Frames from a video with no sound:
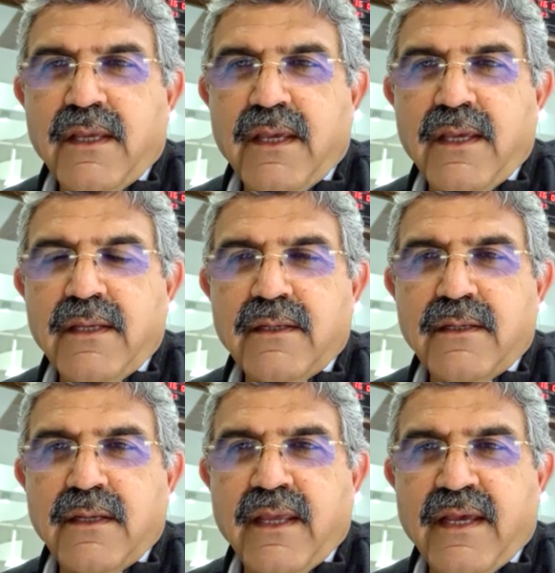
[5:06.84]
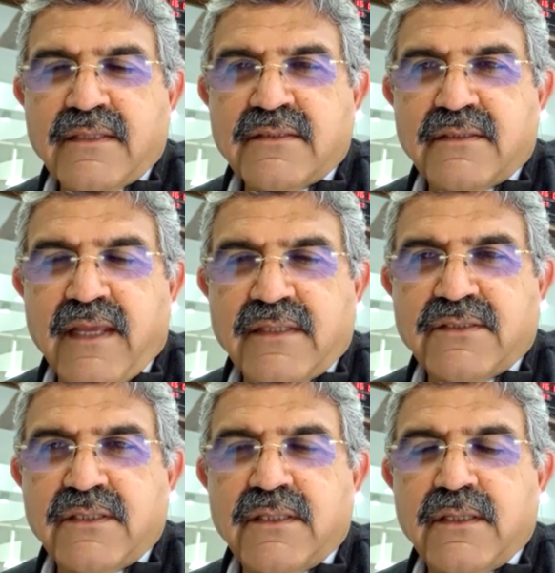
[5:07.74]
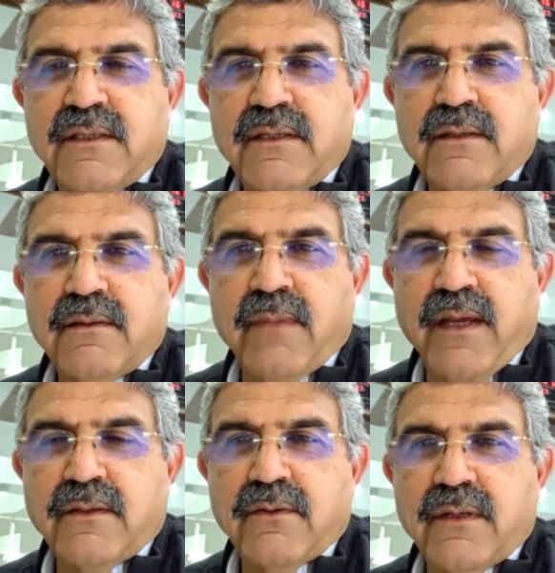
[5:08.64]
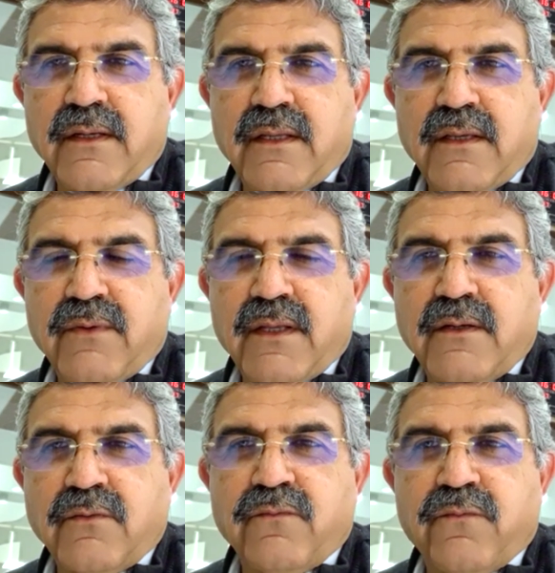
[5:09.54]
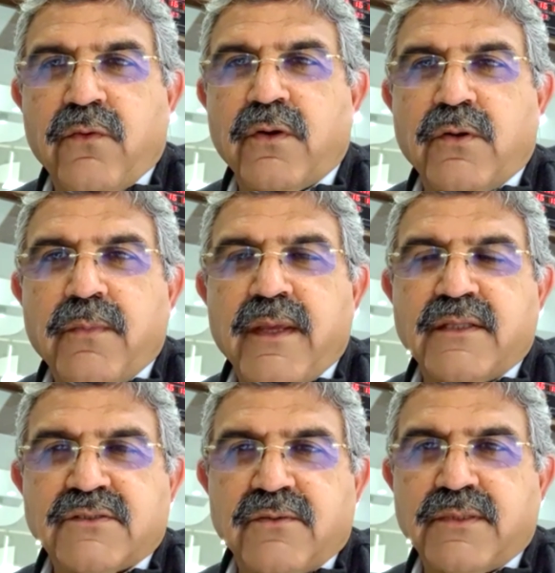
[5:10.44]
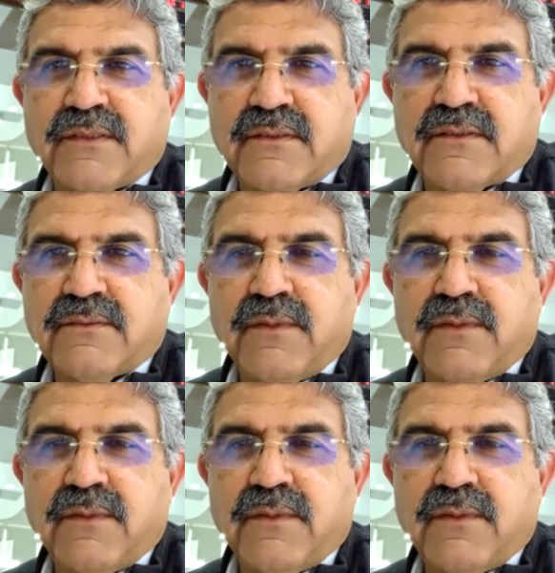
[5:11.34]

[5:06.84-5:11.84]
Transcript: And as Hitachi Micro Clinic, we are into 4 domains of business.